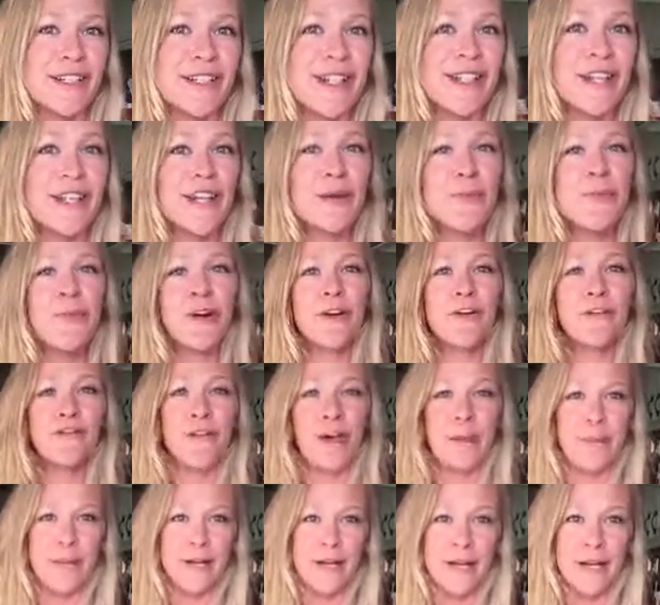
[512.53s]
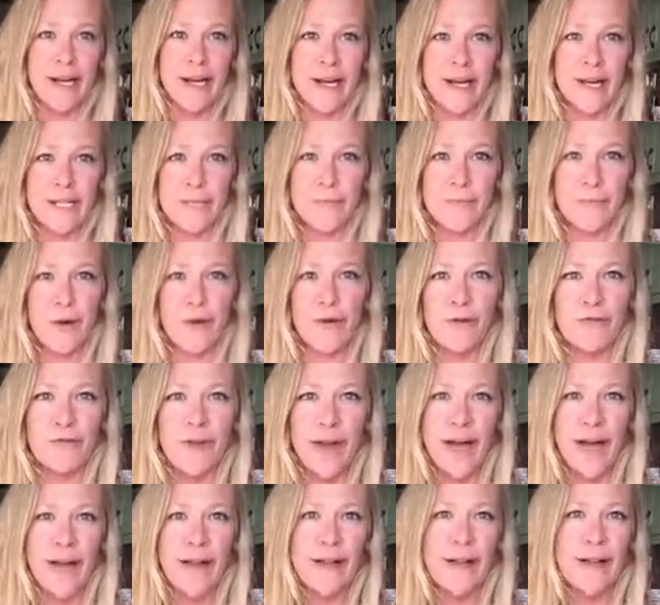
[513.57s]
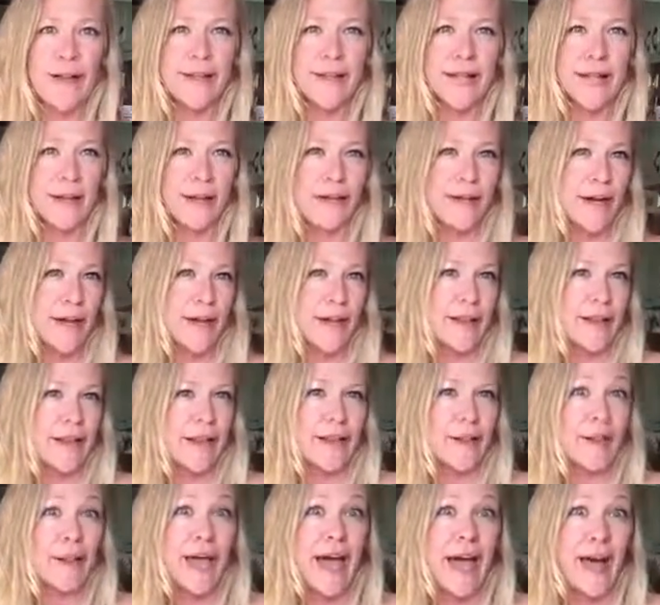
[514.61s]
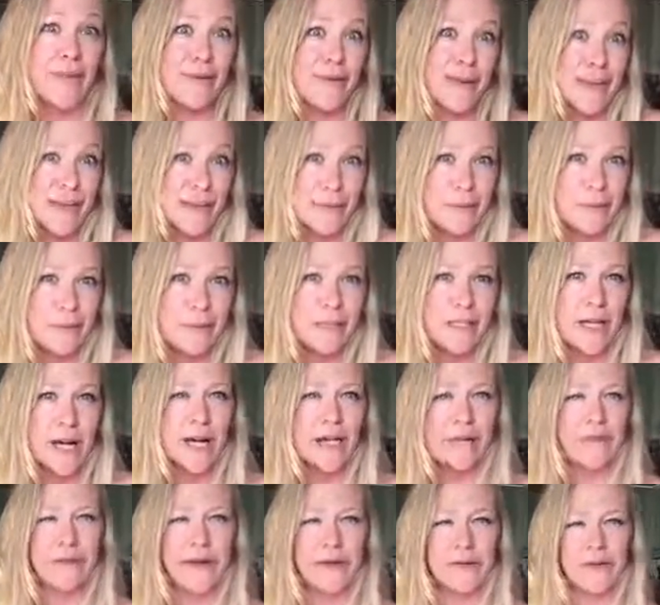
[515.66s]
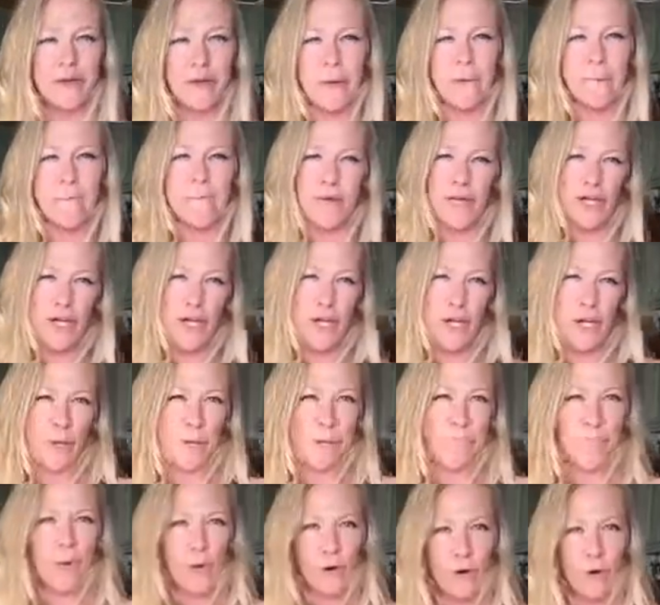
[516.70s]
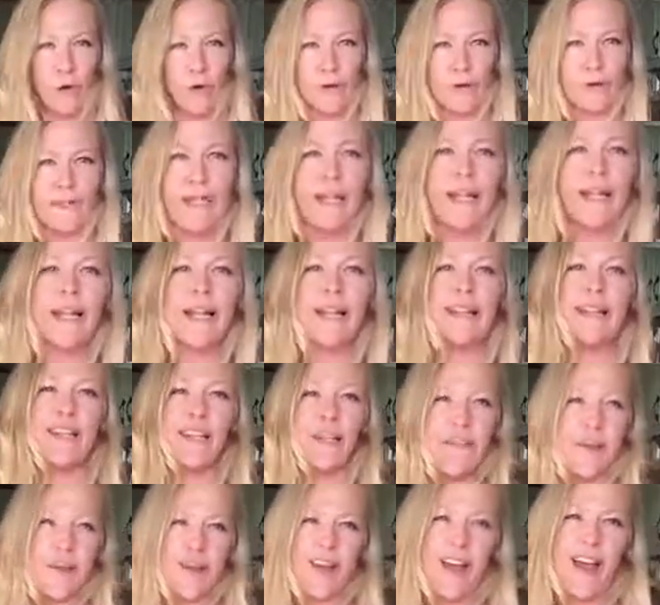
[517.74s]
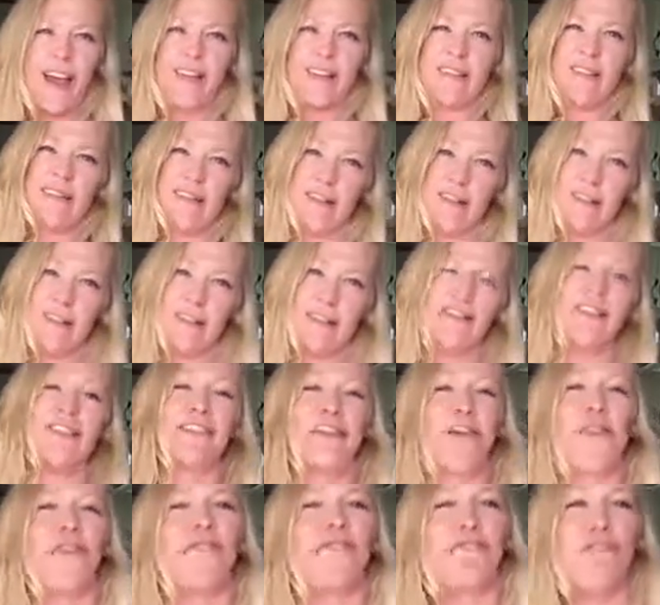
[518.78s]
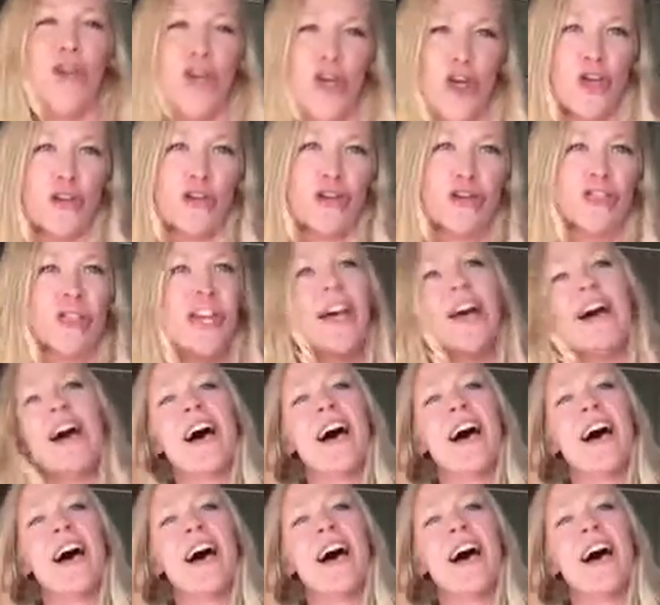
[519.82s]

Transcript: It's a little more feminine in its profile, unlike like the Cabernets we were talking about, which are big and bold, a little more like in your face.